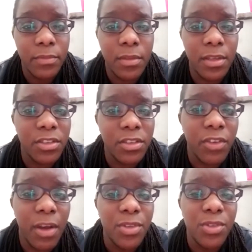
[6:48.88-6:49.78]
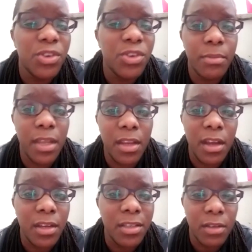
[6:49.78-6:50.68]
Instagram. So social
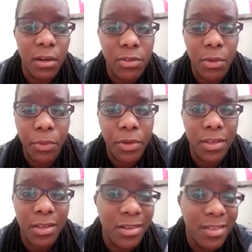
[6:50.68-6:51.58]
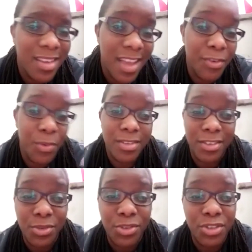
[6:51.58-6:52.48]
media is also important. Everyone's
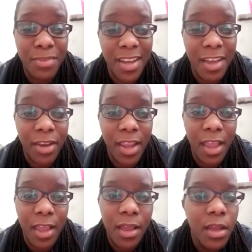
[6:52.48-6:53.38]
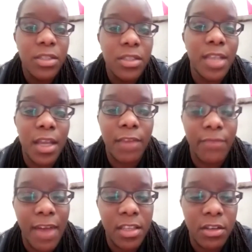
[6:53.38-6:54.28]
on social media every day. So take
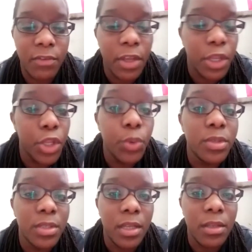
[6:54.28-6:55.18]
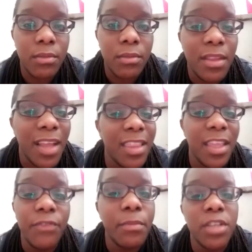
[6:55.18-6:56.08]
advantage of it. Use it. And
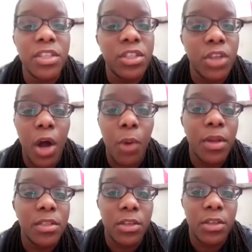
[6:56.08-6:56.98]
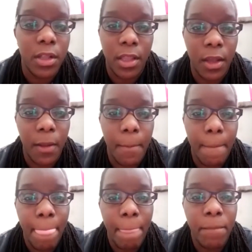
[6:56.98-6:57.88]
the information is always circling.
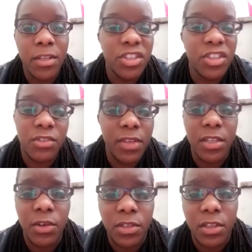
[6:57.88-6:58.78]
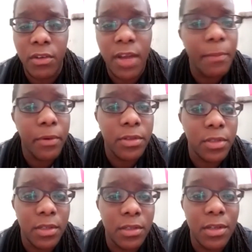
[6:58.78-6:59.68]
But it's just to reach out to the right person.